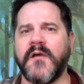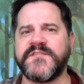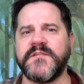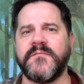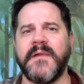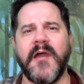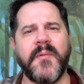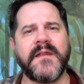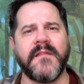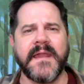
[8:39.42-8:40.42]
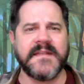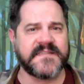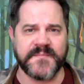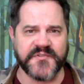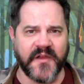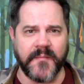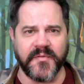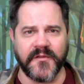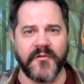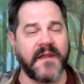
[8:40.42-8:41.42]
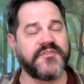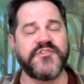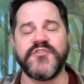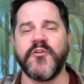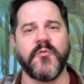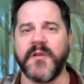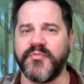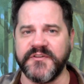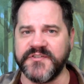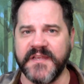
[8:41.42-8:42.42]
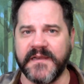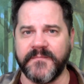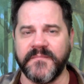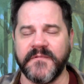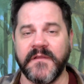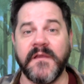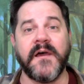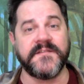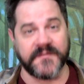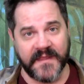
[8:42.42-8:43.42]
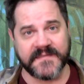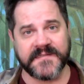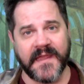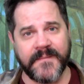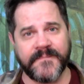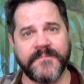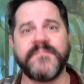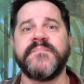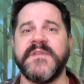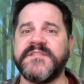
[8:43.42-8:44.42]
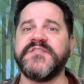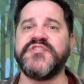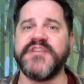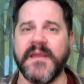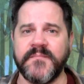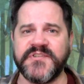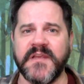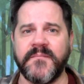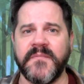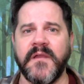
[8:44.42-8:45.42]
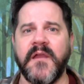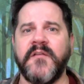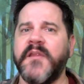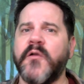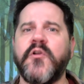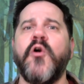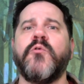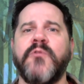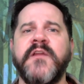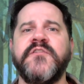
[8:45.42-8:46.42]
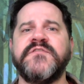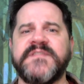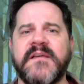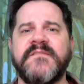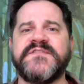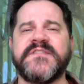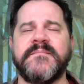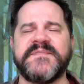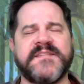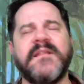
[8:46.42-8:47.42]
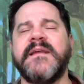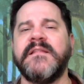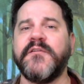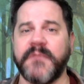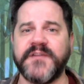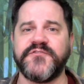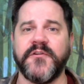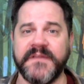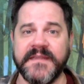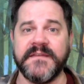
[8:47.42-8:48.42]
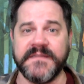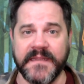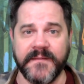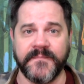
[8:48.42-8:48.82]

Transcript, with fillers: Also, how about a like and subscribe below? I sure would appreciate it. Until next time, this is GM Jim. Now go run yourself some slightly retro D&D.